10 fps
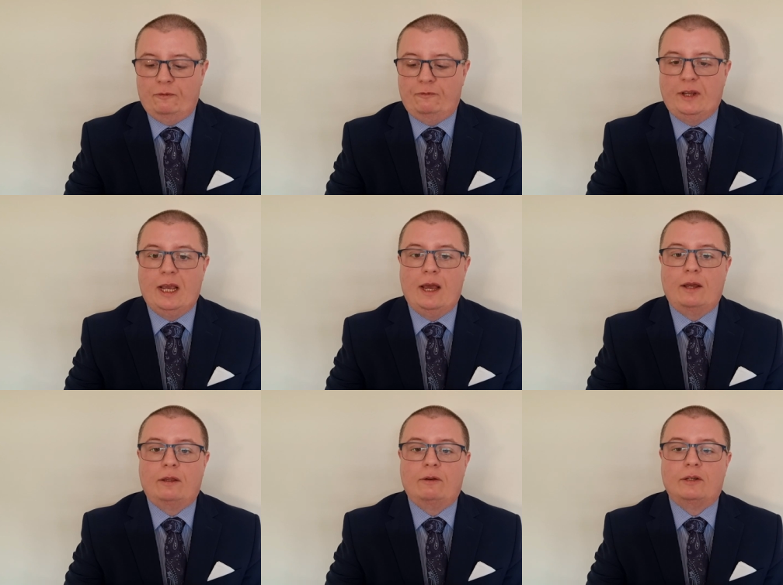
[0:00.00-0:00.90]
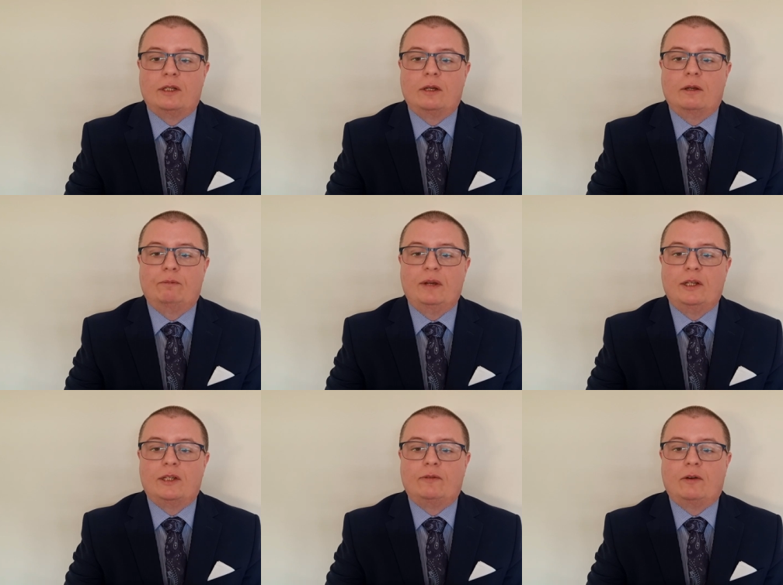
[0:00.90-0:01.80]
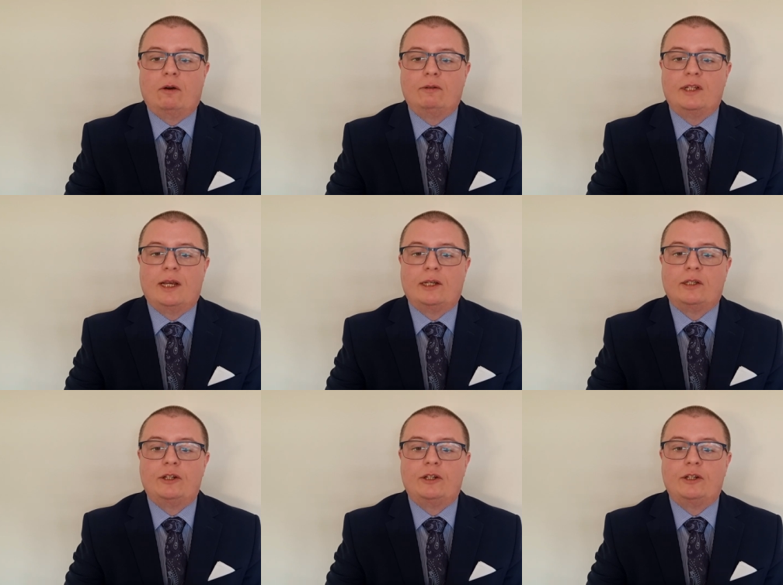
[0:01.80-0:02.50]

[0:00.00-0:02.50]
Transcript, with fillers: forget those bits of context.